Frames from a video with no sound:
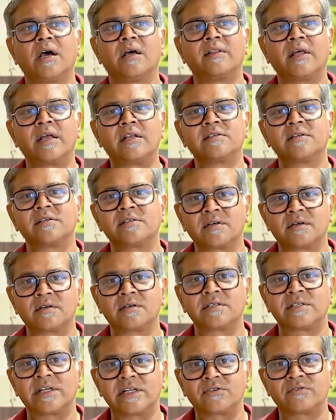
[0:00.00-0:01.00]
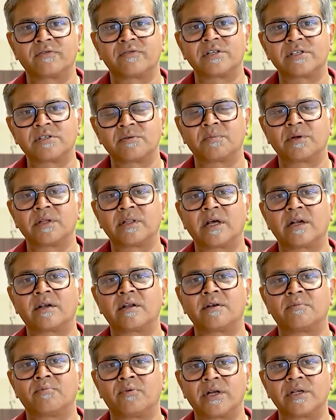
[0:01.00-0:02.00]
There is a certain sense of discipline that
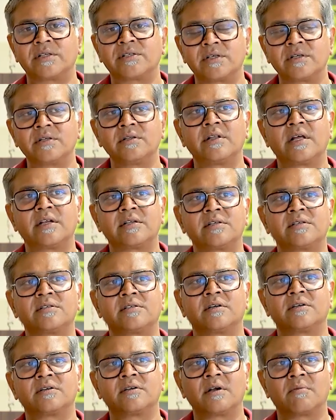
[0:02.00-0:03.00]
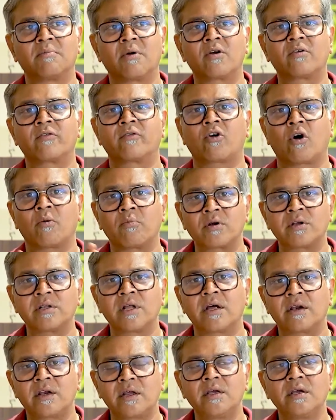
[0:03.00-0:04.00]
it brings in. There is a certain amount of
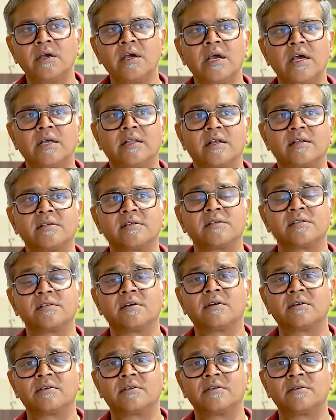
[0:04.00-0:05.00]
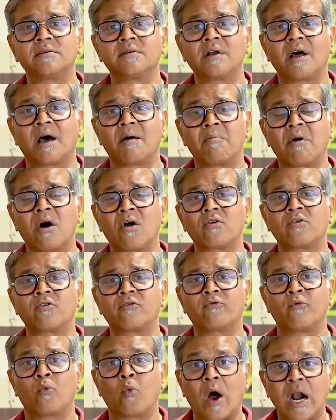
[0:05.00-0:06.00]
camaraderie. There is a certain amount
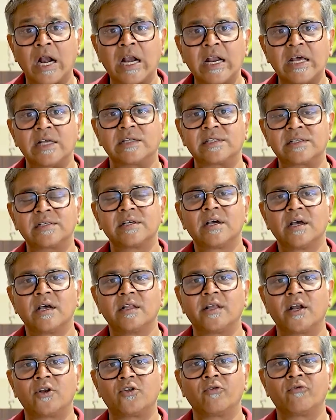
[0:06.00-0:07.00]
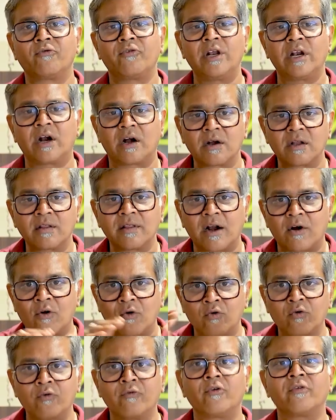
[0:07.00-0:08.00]
of oneness that you feel under that
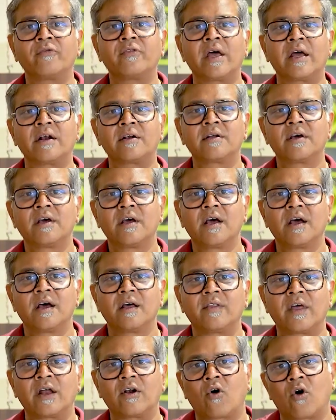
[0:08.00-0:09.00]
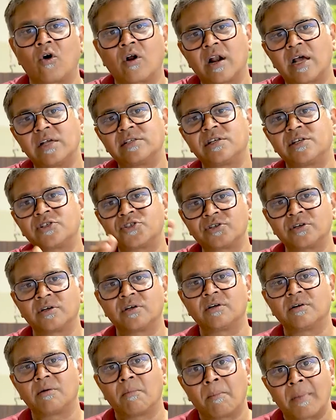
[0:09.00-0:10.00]
roof of that
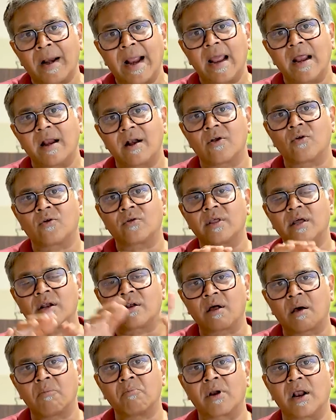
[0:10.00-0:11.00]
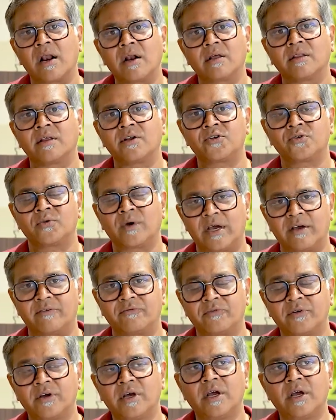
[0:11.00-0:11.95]
organizational brand or that umbrella that you have.